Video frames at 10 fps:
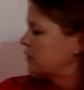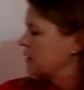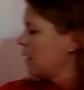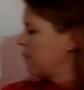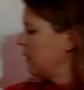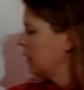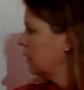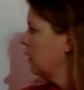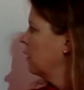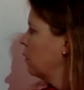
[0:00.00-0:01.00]
step
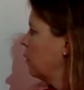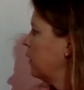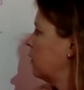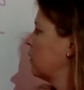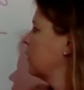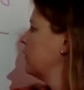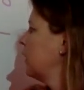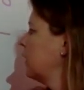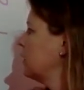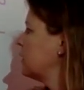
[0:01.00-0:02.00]
here. What you could have
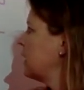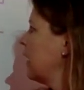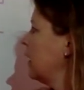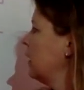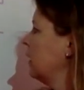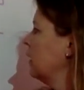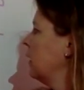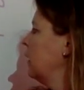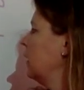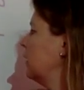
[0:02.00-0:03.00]
done instead
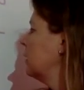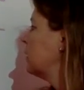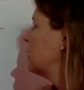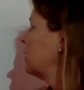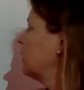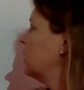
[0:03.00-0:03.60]
is